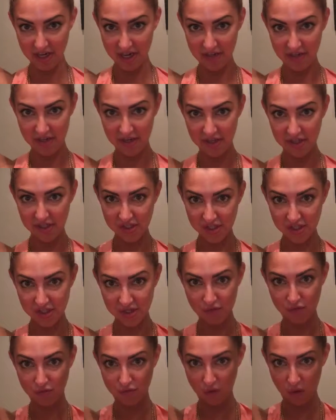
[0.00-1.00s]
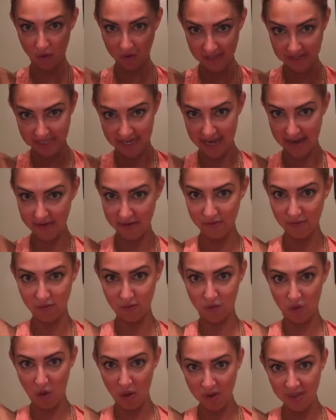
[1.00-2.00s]
and then you start to roll it
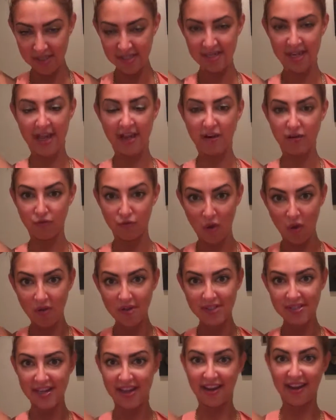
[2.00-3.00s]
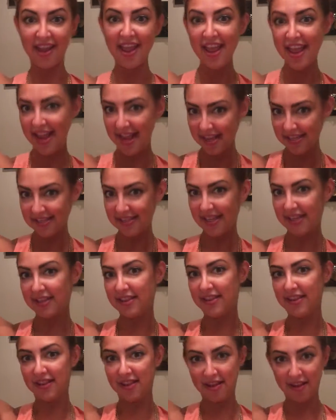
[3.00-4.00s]
down, roll and tuck, roll and tuck. It's
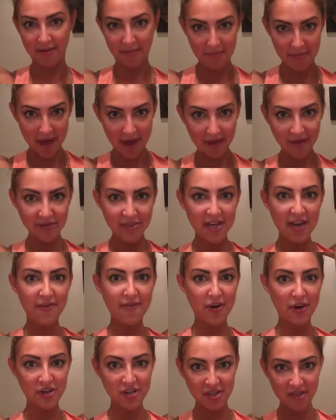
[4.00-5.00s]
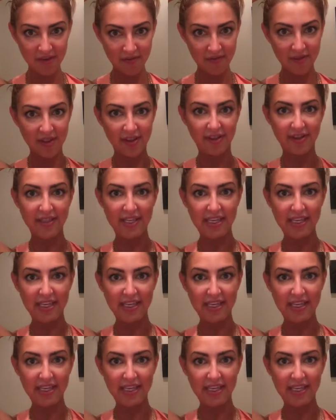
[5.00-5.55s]
like the modern day version of the